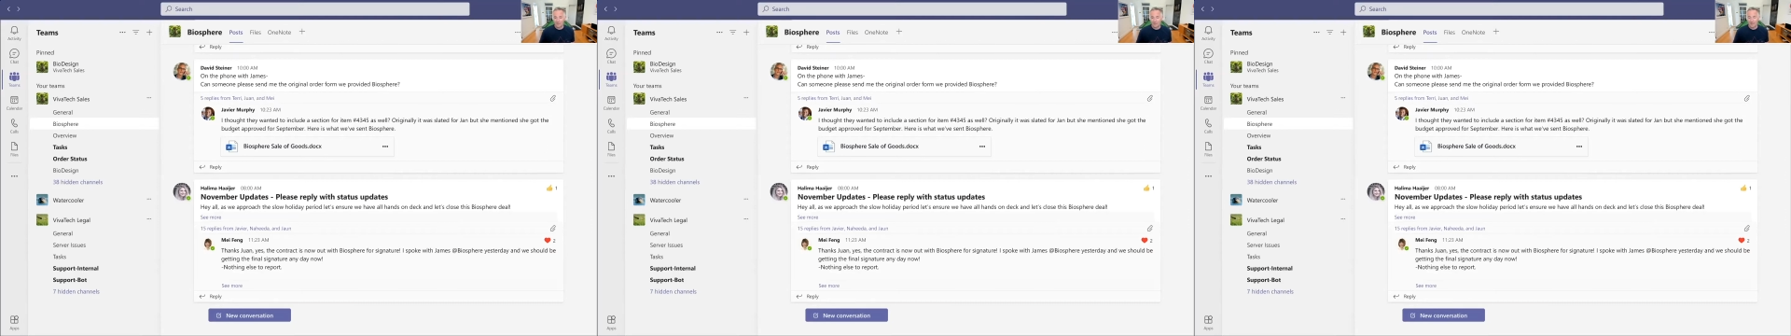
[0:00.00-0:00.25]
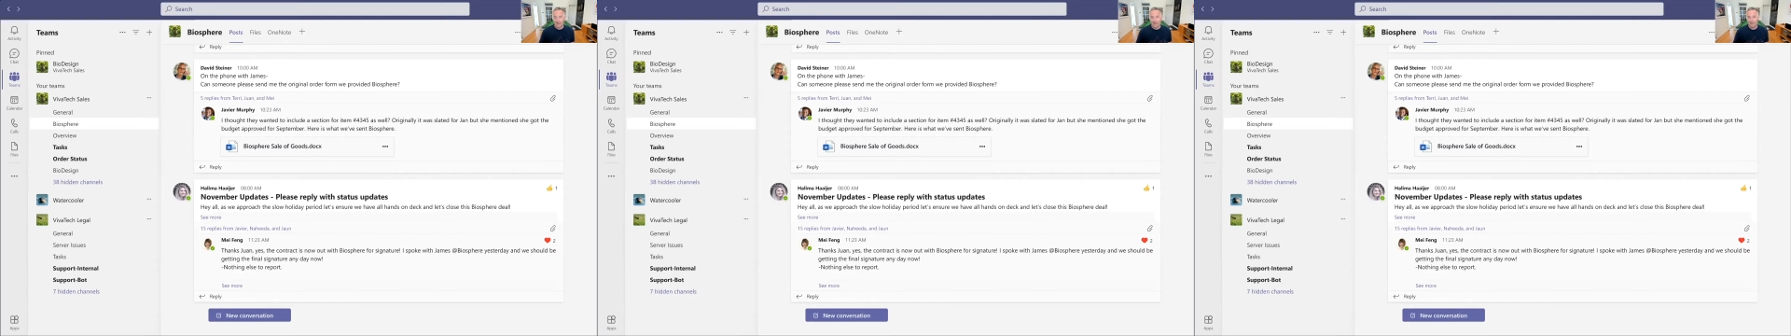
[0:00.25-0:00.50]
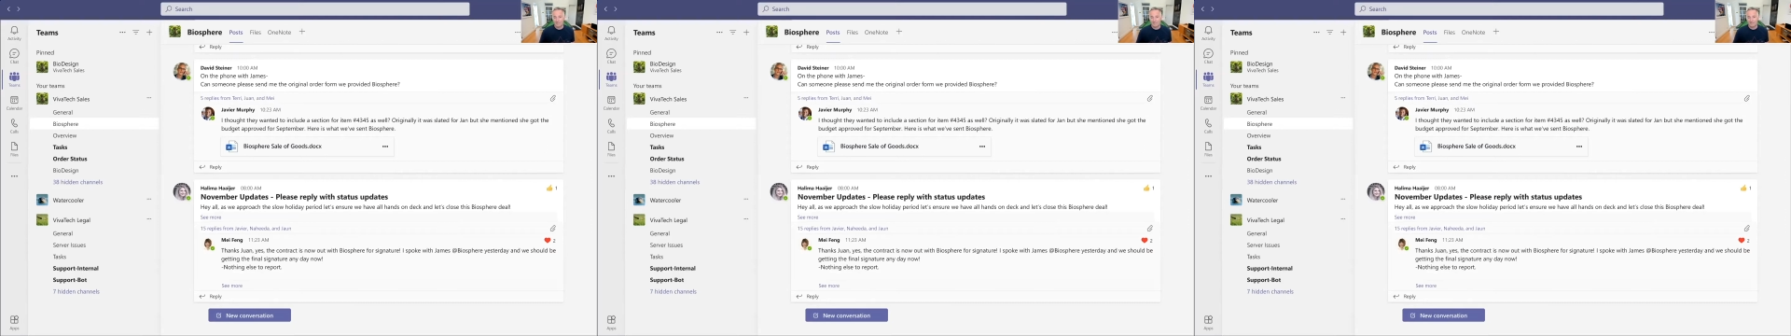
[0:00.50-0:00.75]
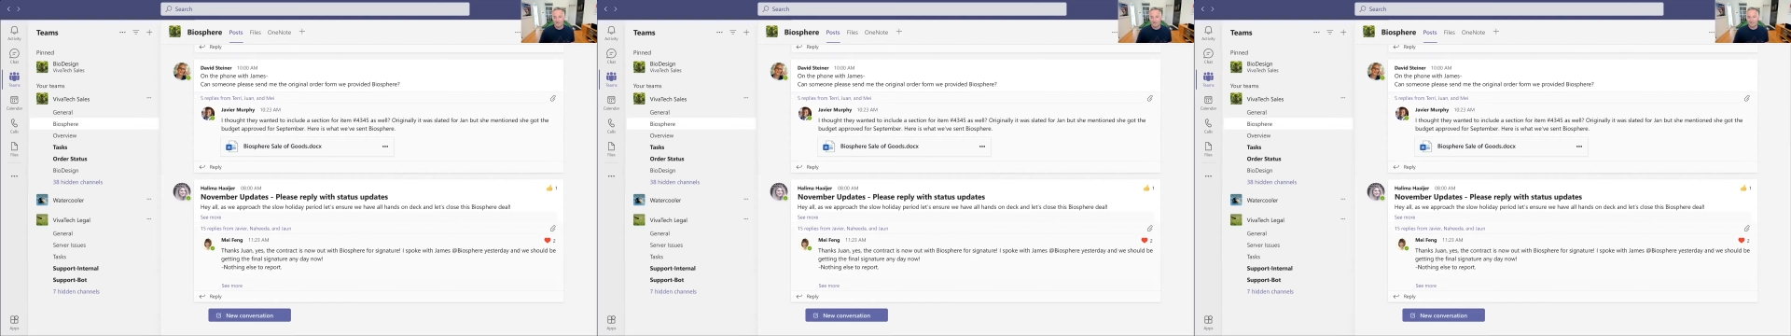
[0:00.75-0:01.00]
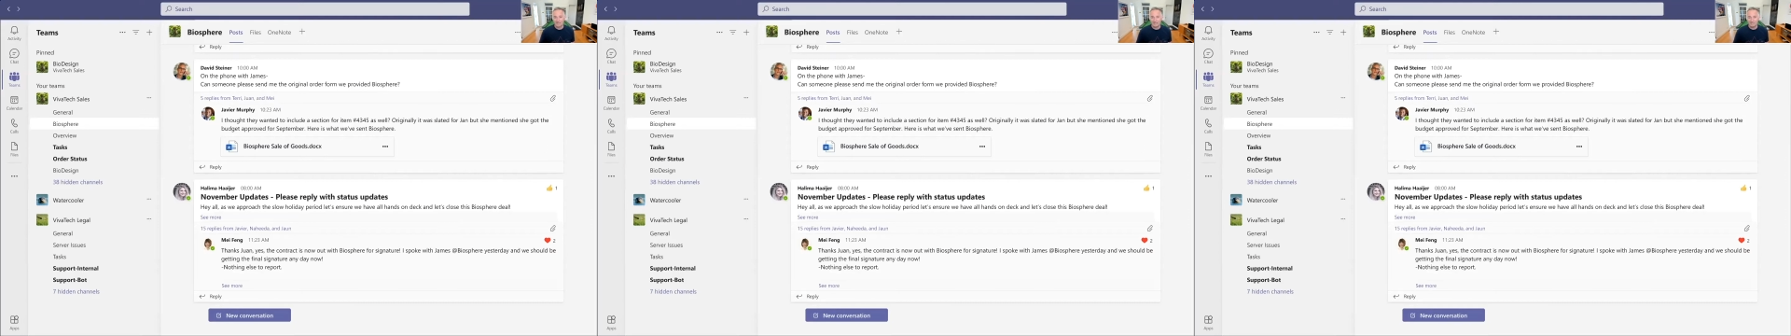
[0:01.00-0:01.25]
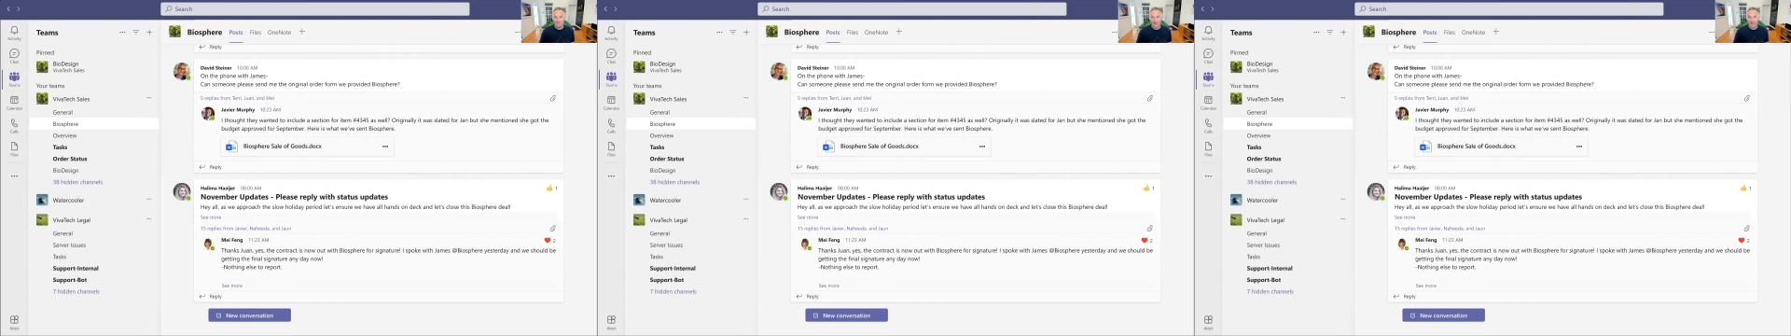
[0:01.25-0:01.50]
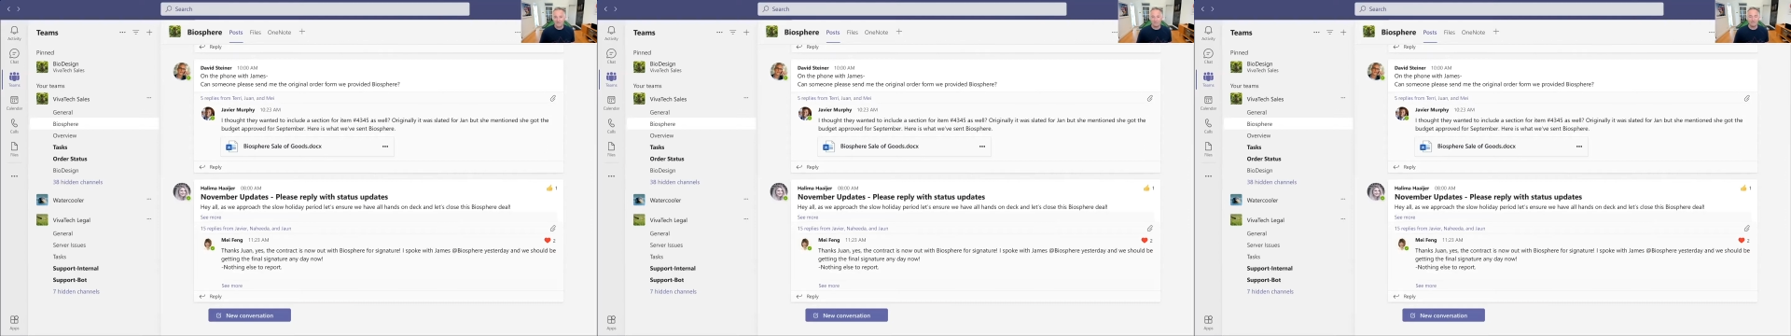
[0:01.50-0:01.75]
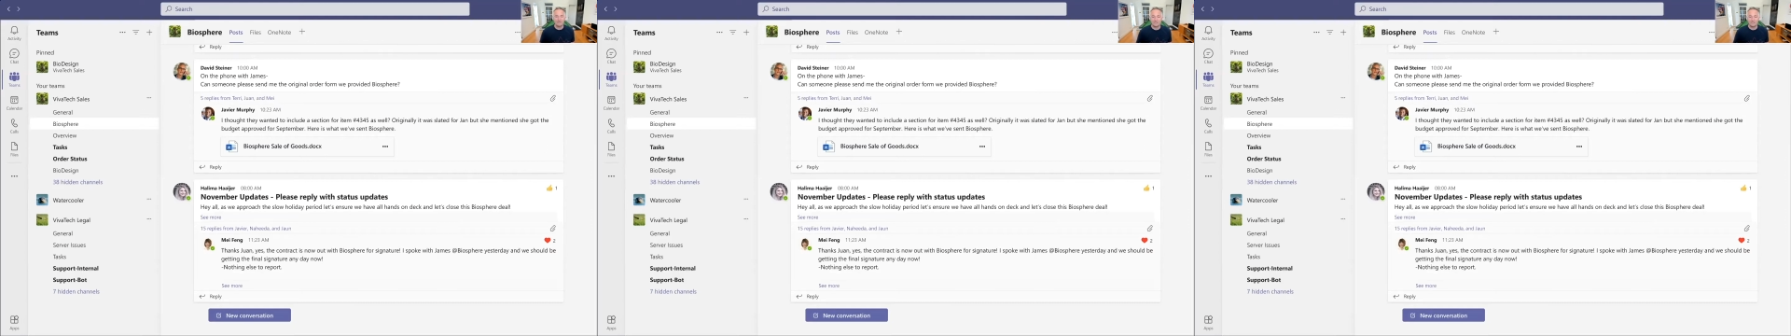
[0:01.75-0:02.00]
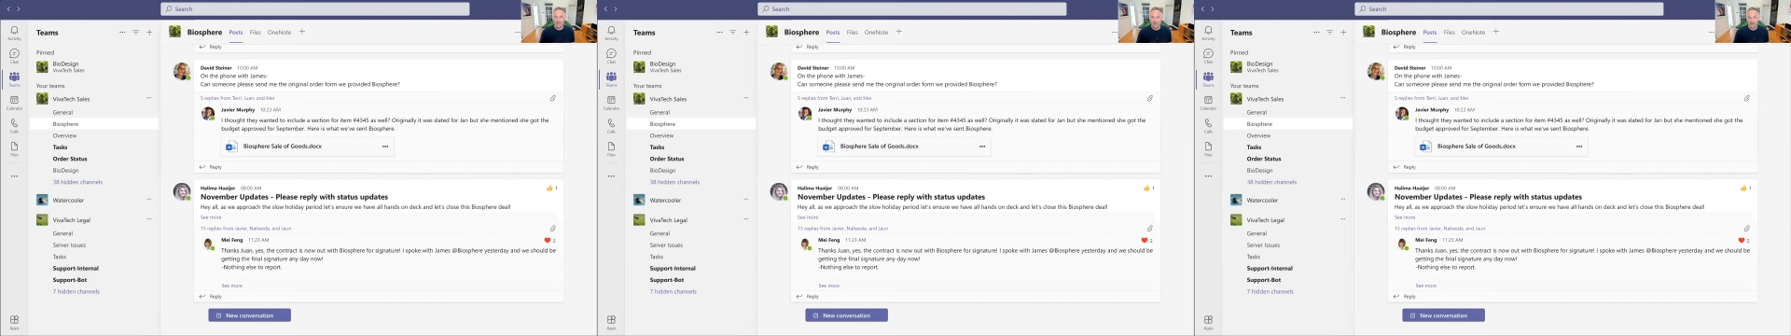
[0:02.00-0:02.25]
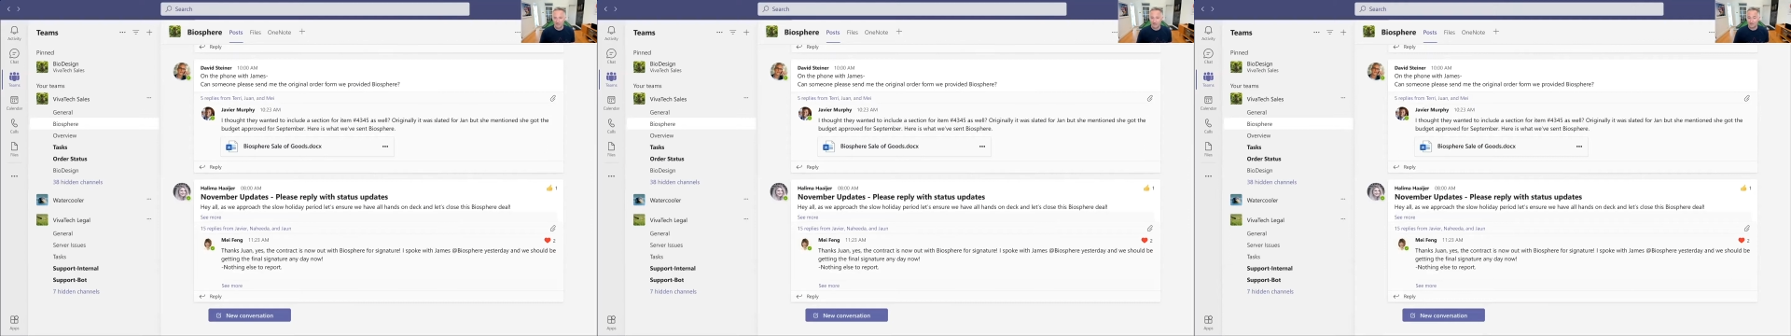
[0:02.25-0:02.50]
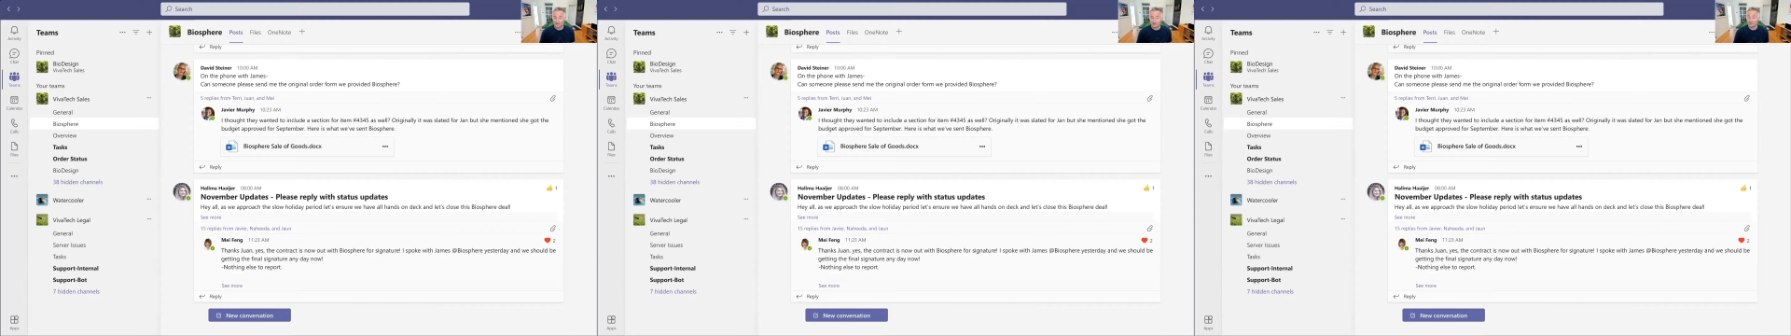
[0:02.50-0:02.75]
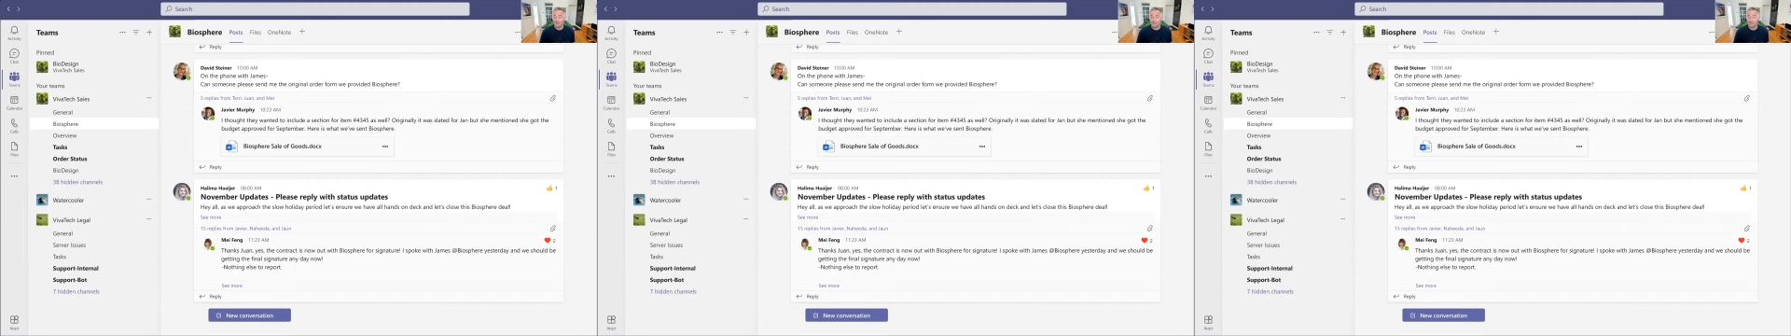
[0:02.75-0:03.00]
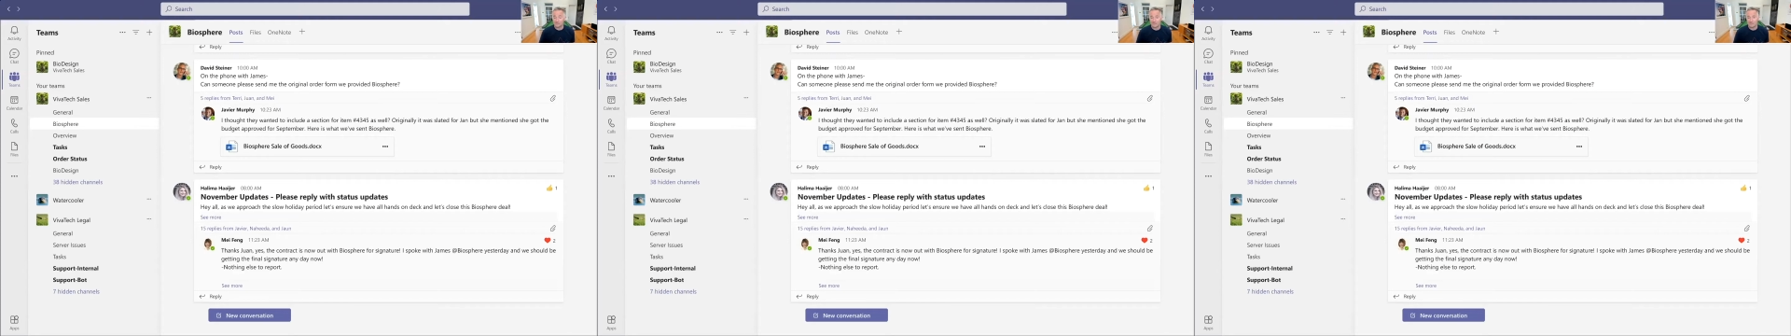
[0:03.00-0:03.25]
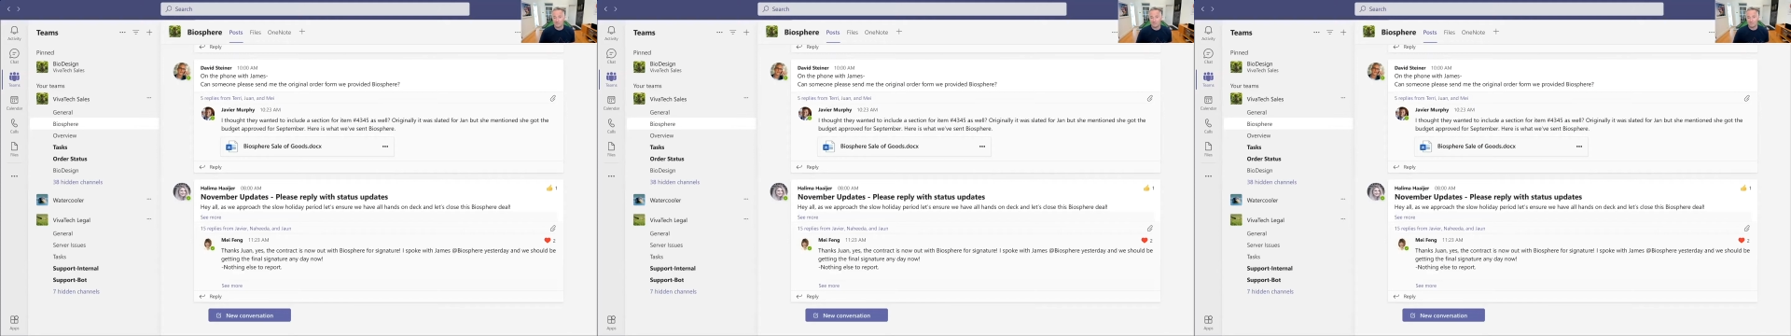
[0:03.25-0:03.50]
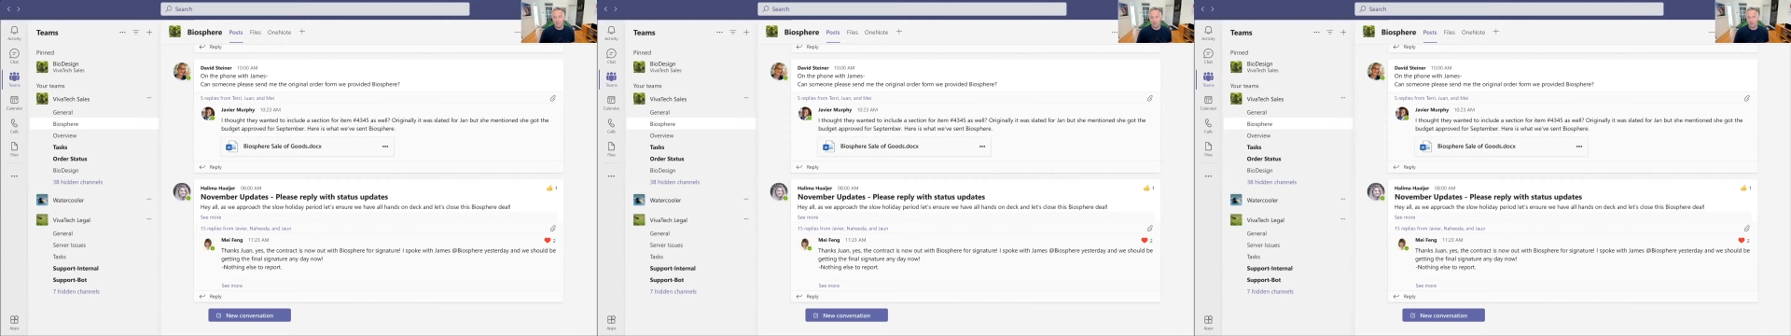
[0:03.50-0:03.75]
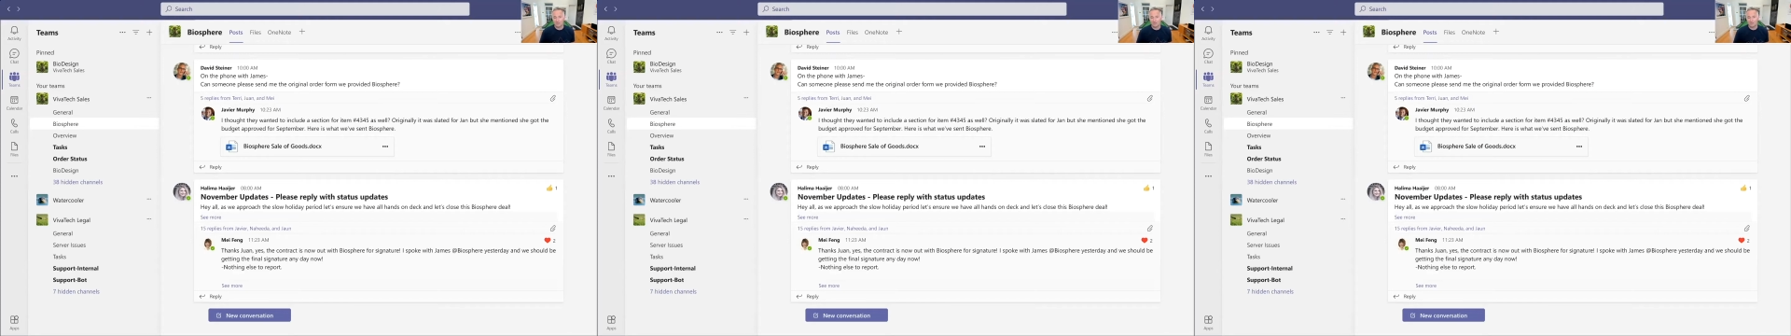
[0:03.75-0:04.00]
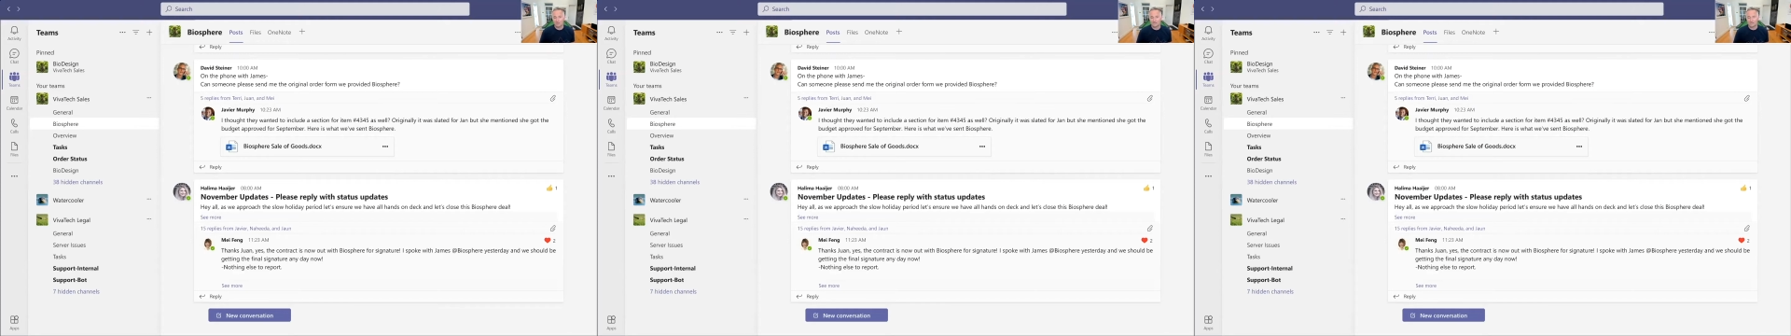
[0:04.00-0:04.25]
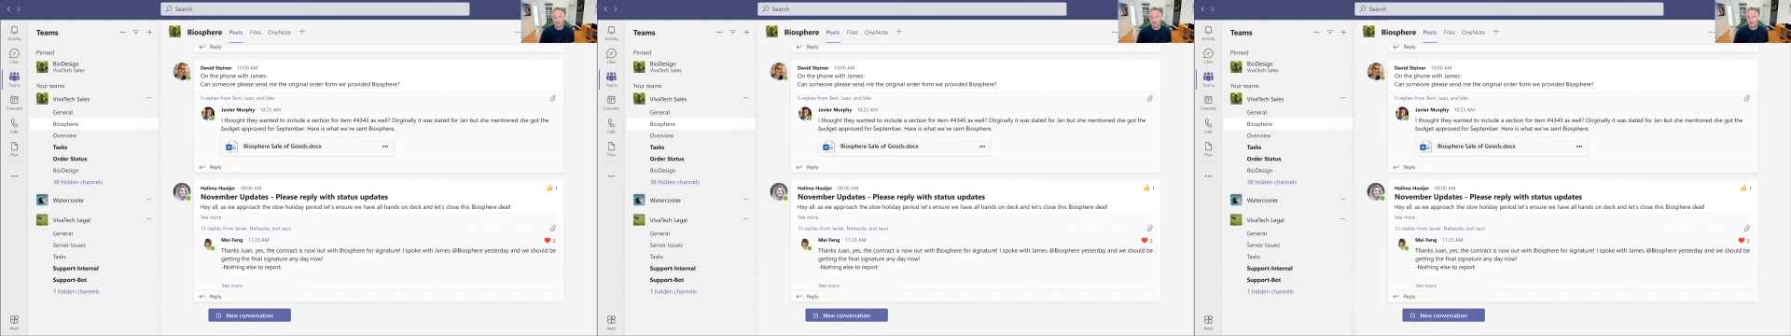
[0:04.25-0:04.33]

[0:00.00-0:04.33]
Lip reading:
(no speaker visible)